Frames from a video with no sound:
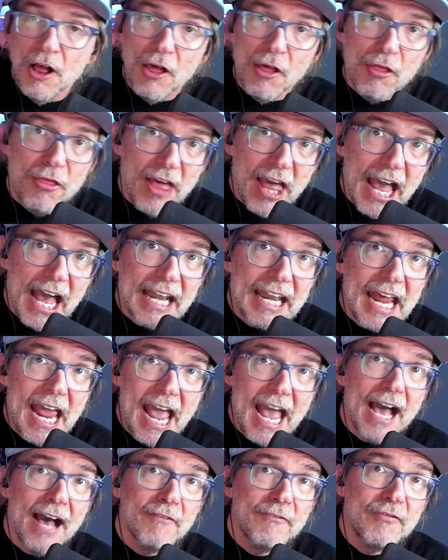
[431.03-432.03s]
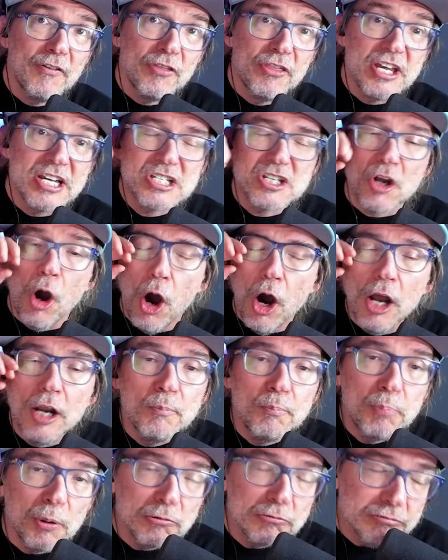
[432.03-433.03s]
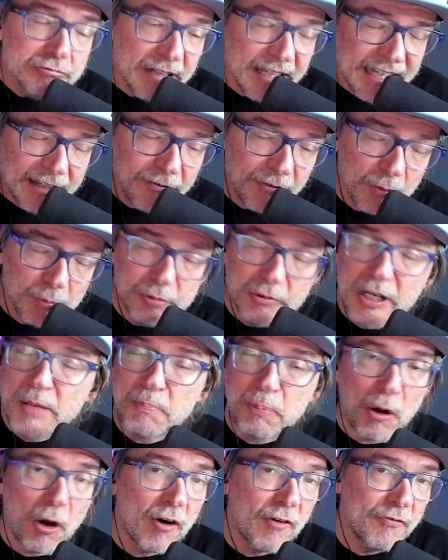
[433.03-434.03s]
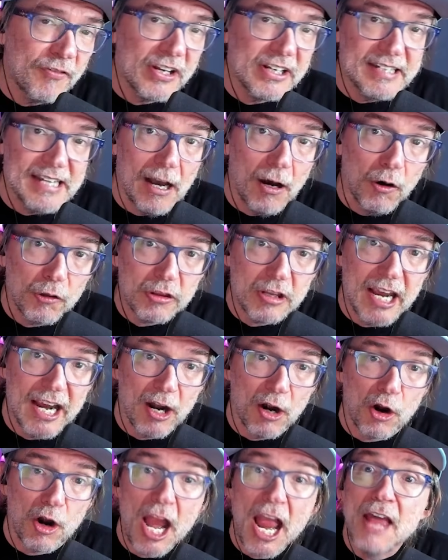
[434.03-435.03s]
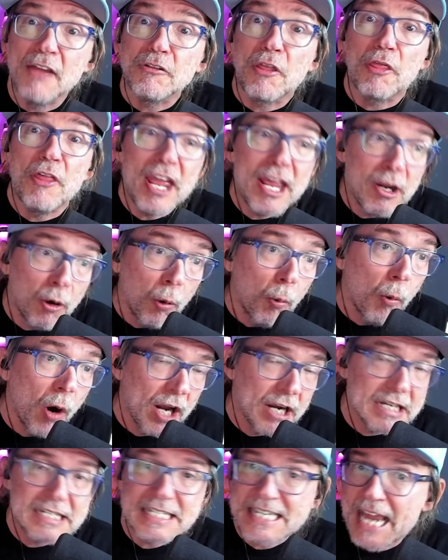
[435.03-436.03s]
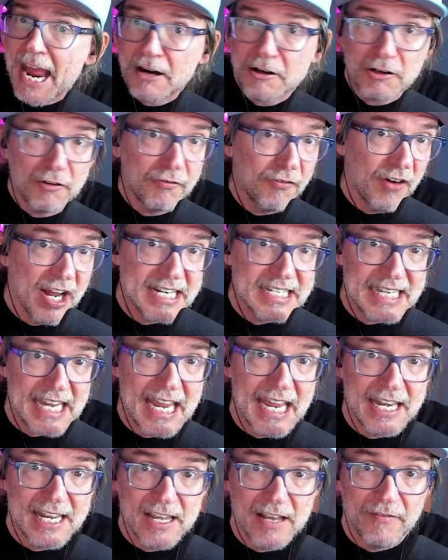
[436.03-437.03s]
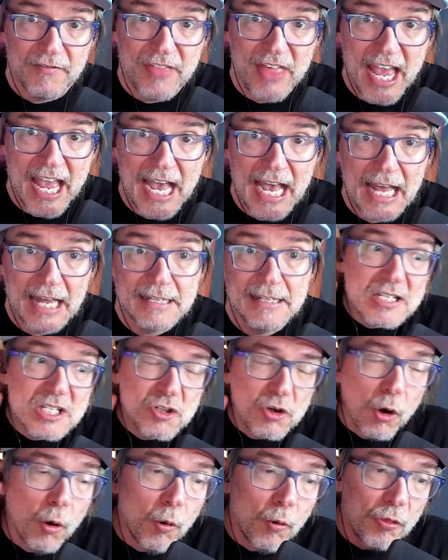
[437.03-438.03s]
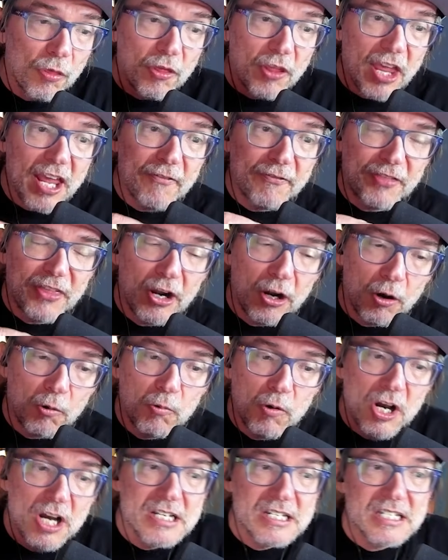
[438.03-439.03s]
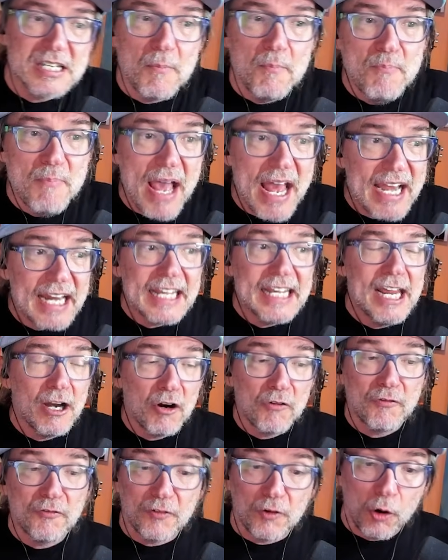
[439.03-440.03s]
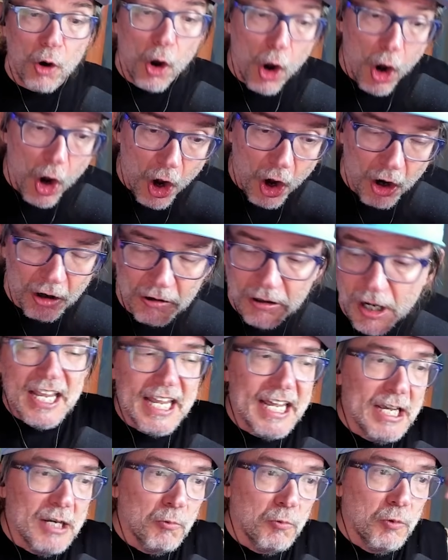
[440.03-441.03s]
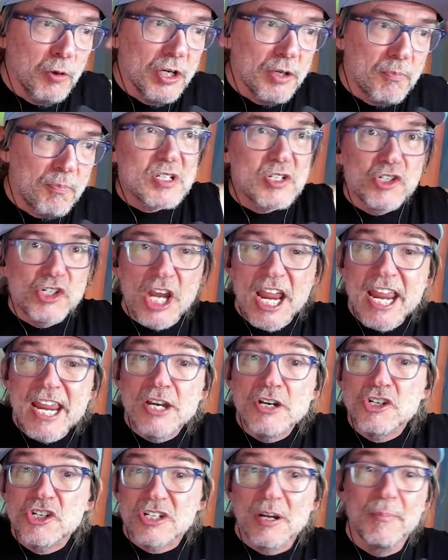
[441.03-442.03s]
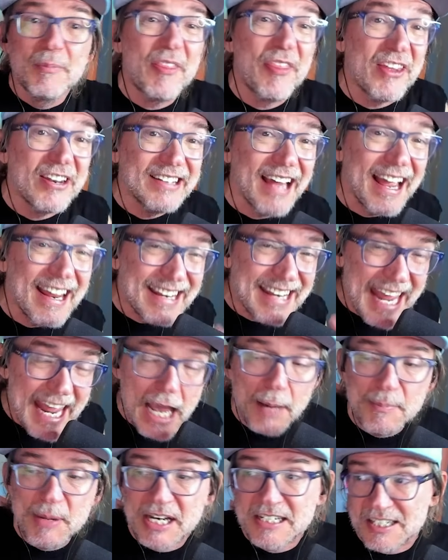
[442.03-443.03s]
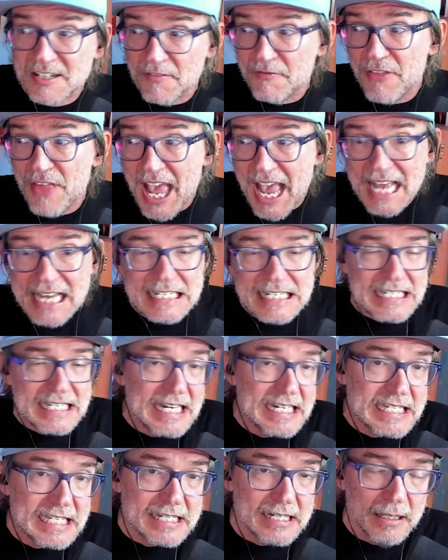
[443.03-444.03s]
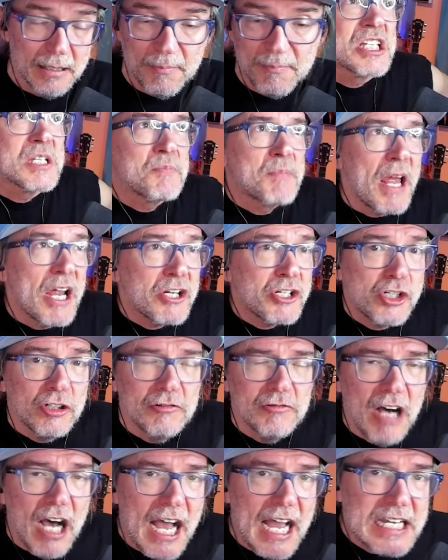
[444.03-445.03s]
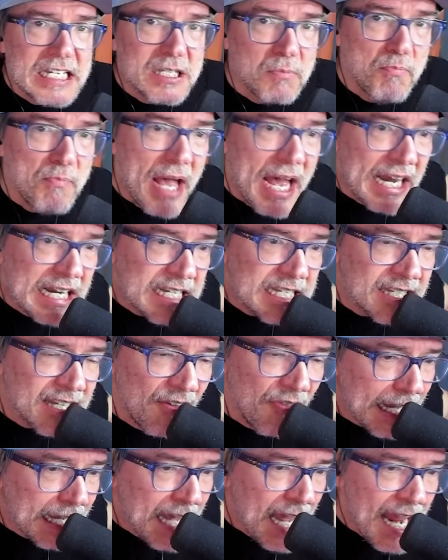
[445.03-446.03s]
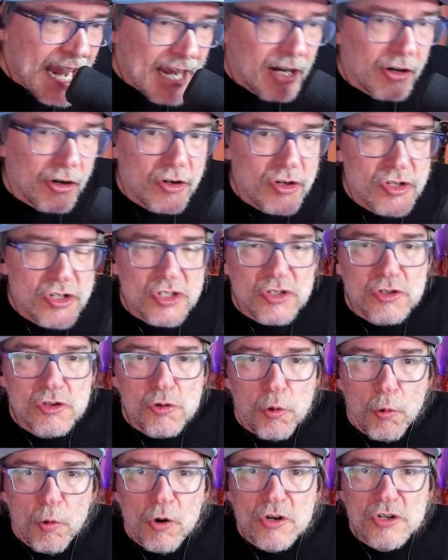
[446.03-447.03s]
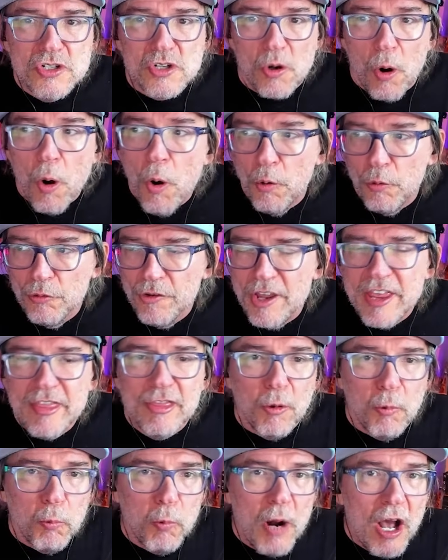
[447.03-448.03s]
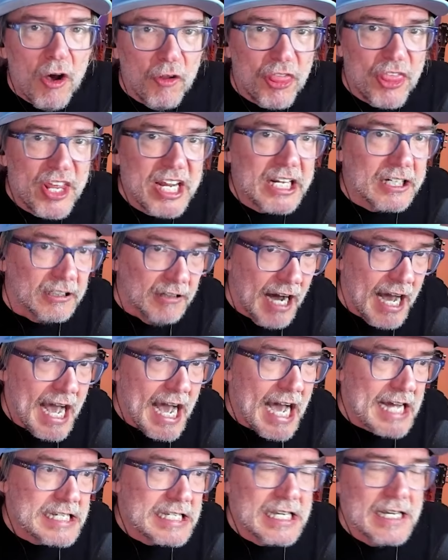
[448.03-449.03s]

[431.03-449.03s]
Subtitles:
that have this unbelievably perfect healthcare, and they don't want to sacrifice any of that. So if there was Medicare for all, it would change some of the dynamics of that system. Specialized medicine caters towards only the wealthy class.